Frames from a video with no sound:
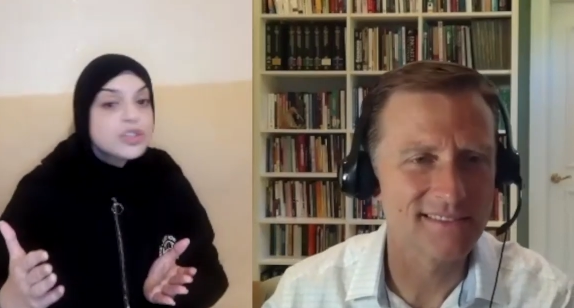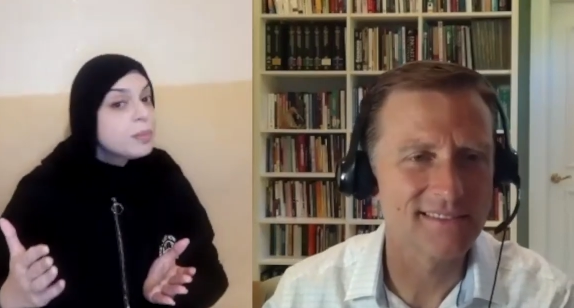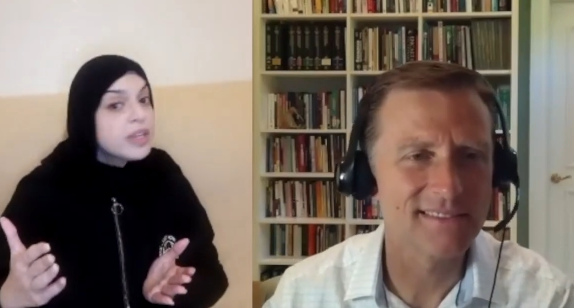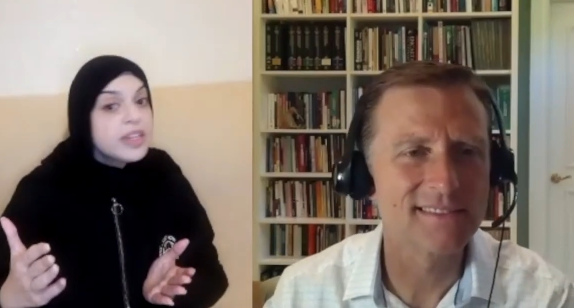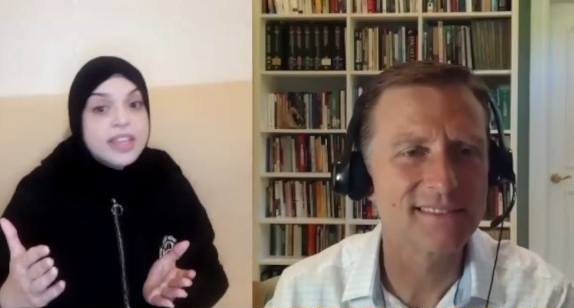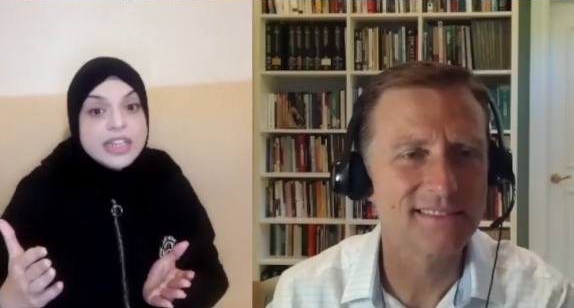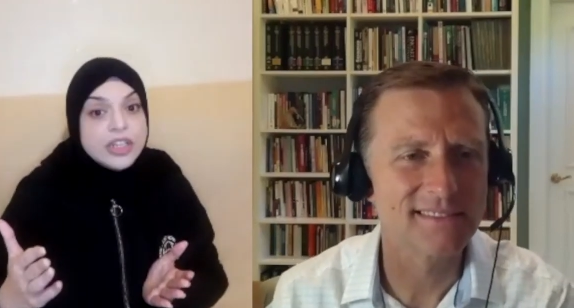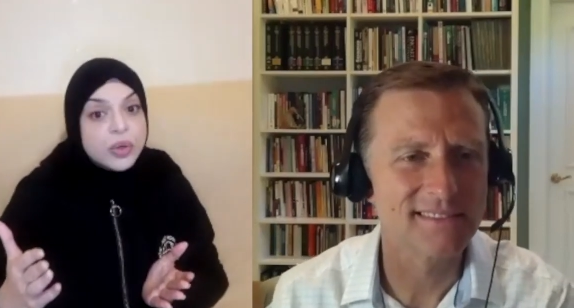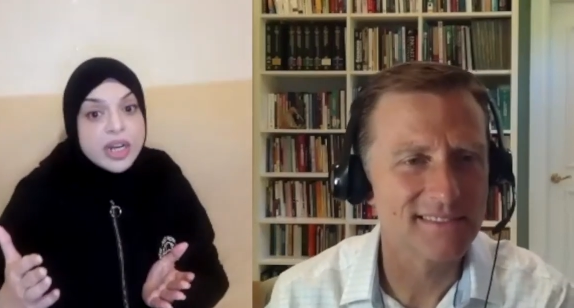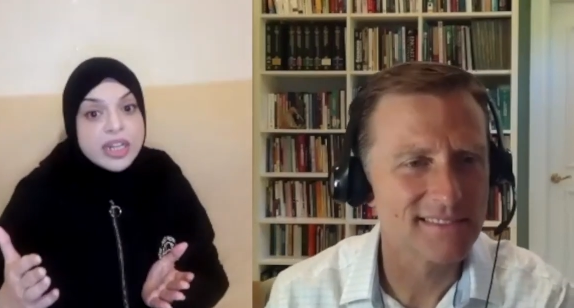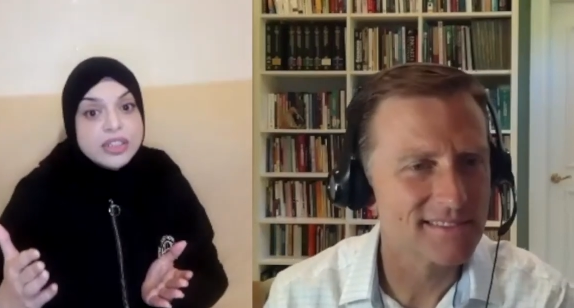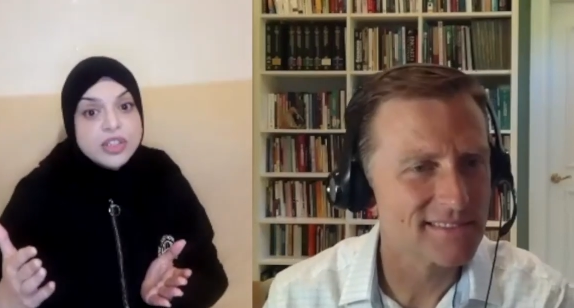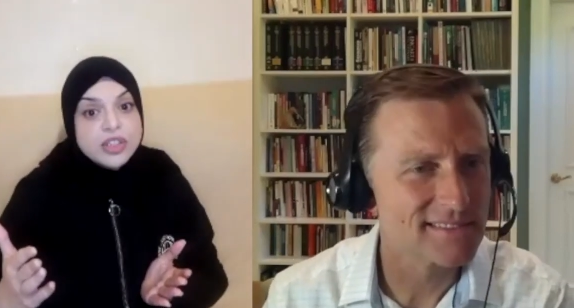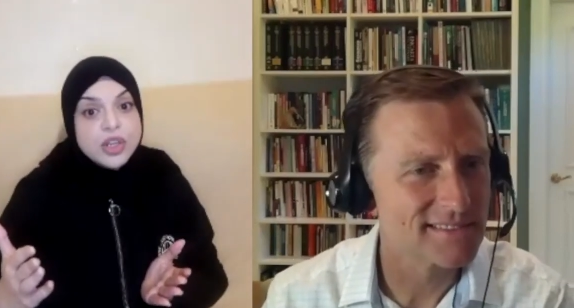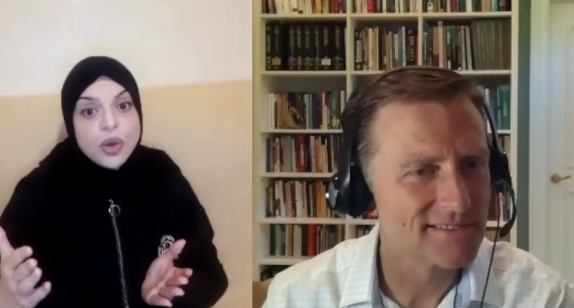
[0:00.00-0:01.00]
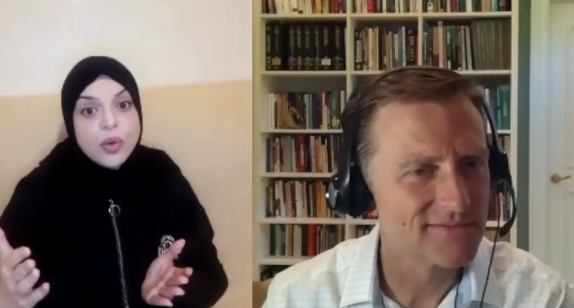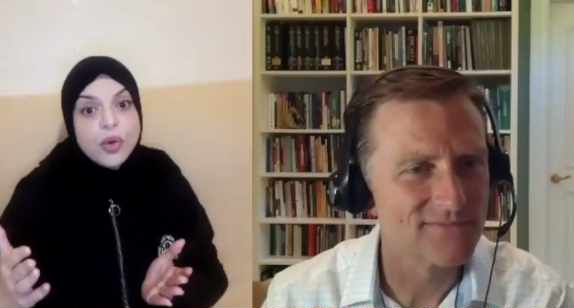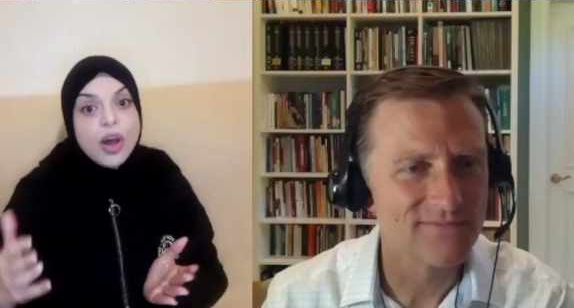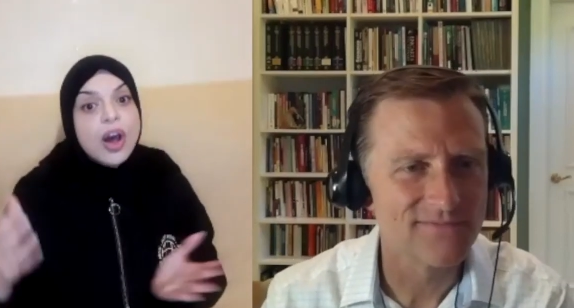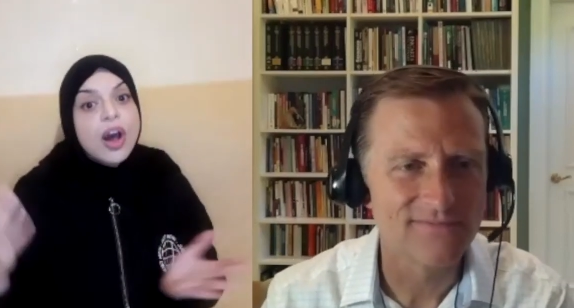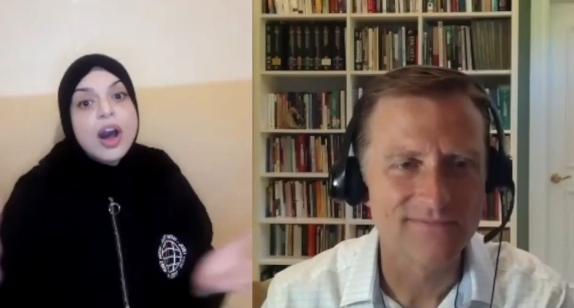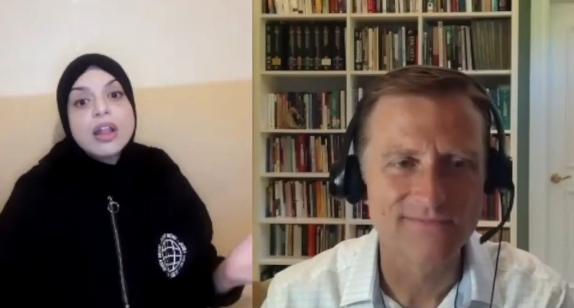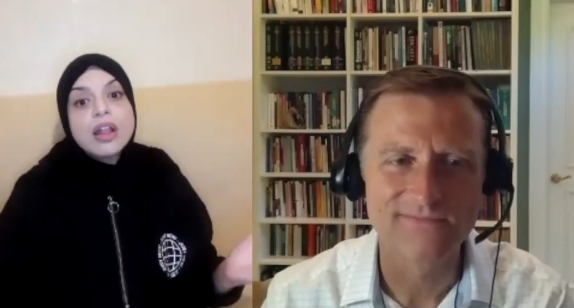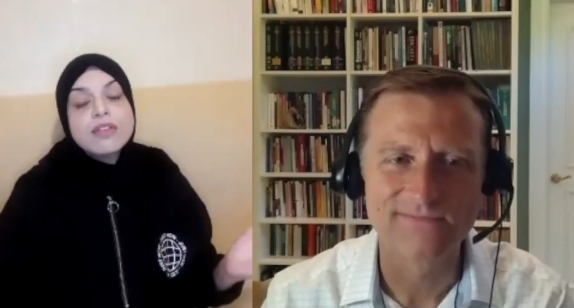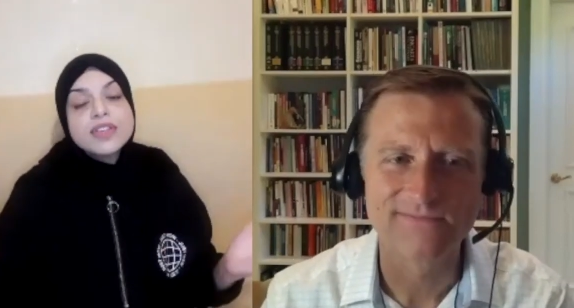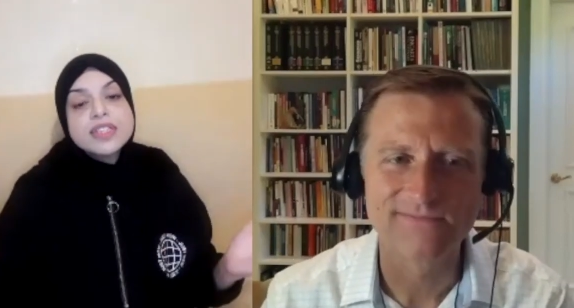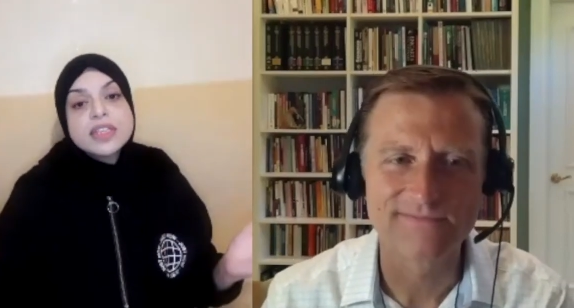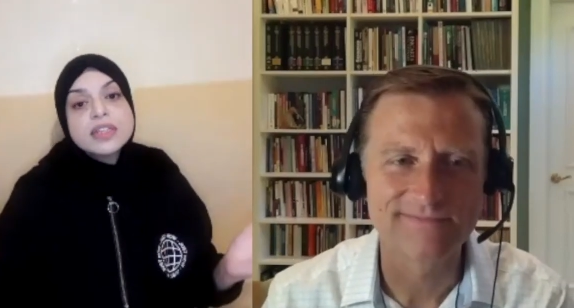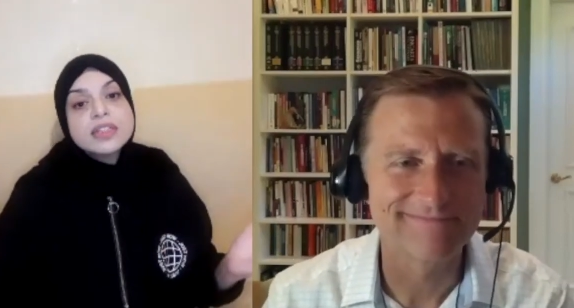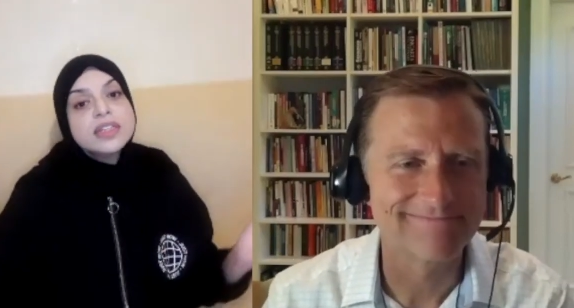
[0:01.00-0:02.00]
Speaker 1: but they do not know. All of a
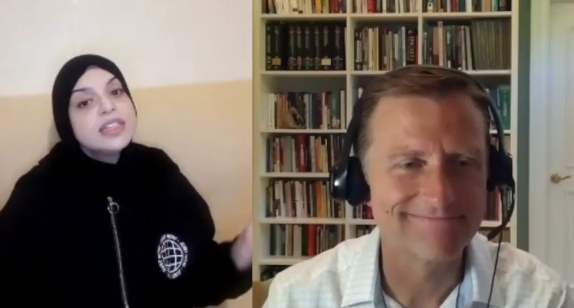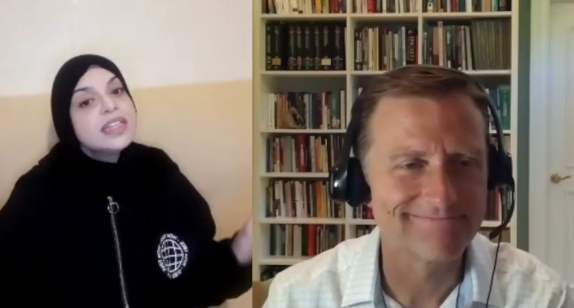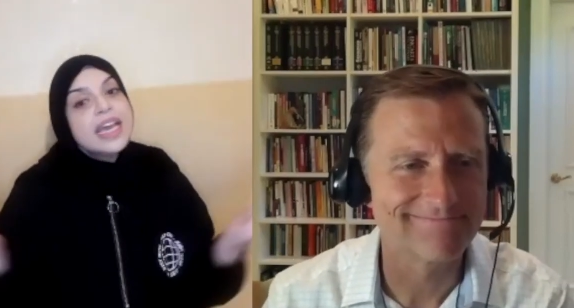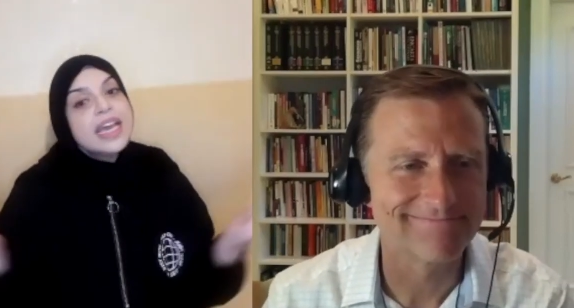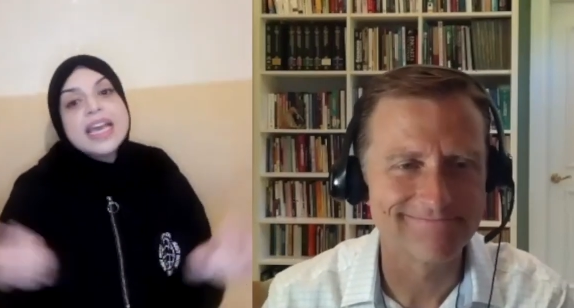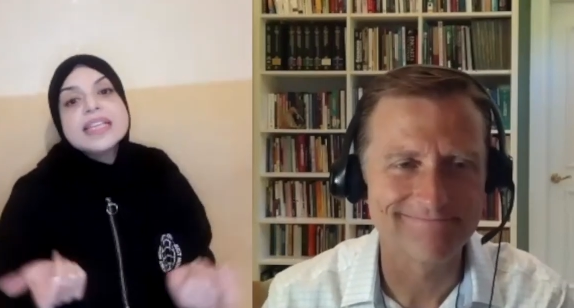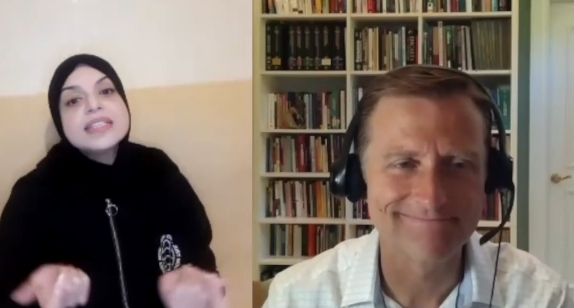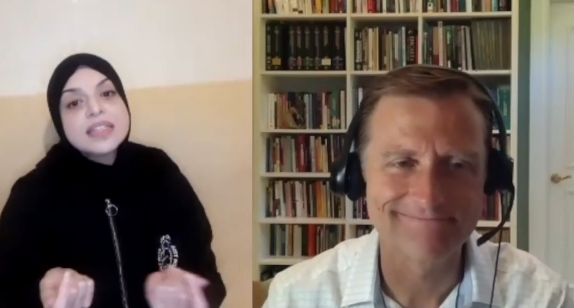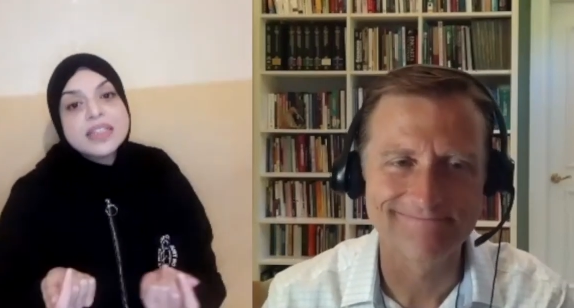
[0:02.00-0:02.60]
sudden, it's a